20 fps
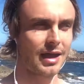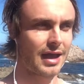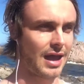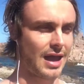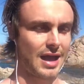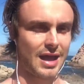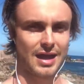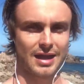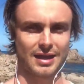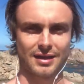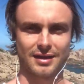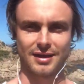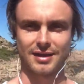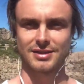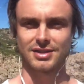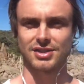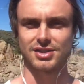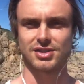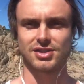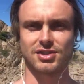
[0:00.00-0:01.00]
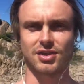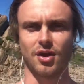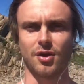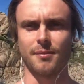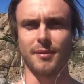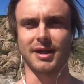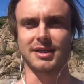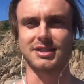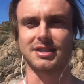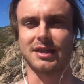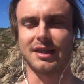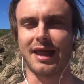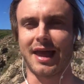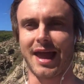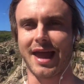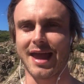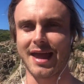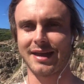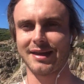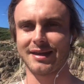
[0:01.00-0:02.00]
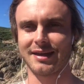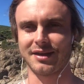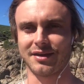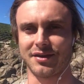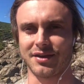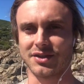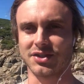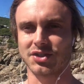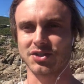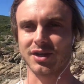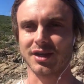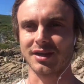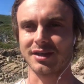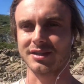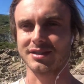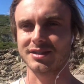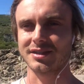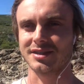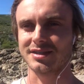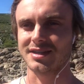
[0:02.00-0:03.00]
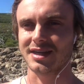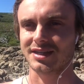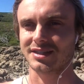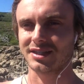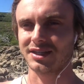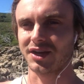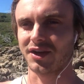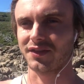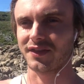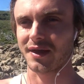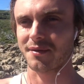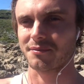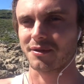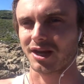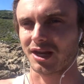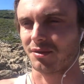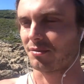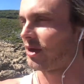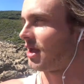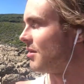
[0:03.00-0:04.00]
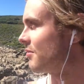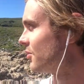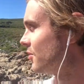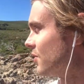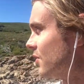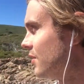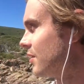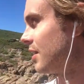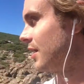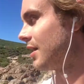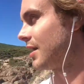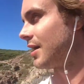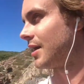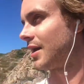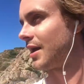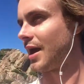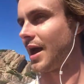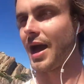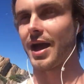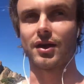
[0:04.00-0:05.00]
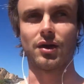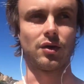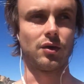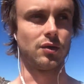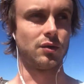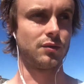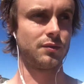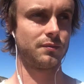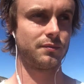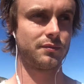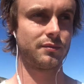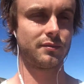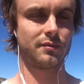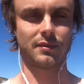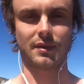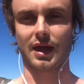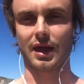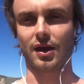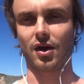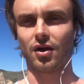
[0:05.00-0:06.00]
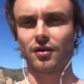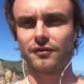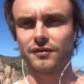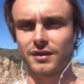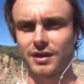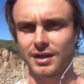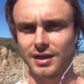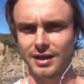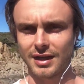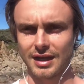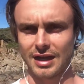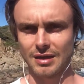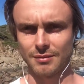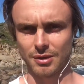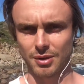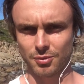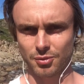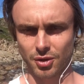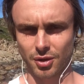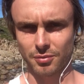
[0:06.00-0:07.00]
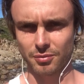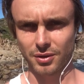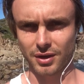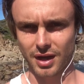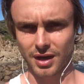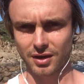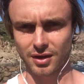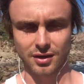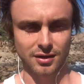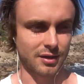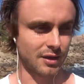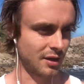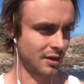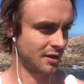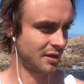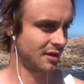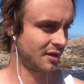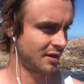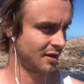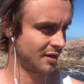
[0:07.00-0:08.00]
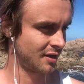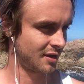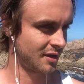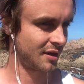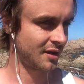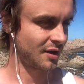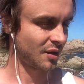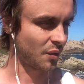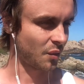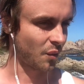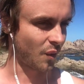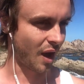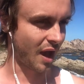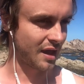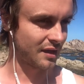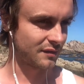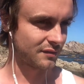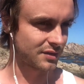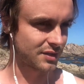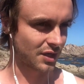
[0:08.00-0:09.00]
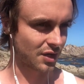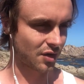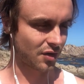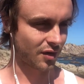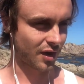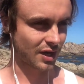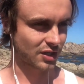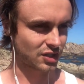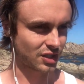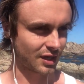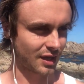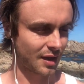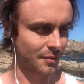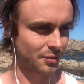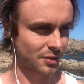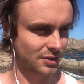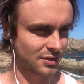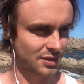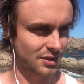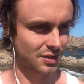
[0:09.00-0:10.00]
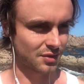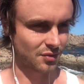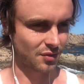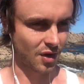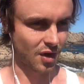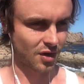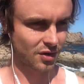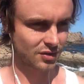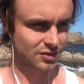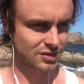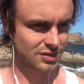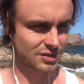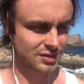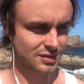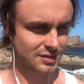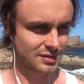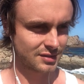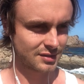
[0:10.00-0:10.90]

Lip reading: and there's just so much land here in Australia, so there's actually not that many people at all. And hopefully you can hear me properly. I know the waves are crashing up onto the rocks.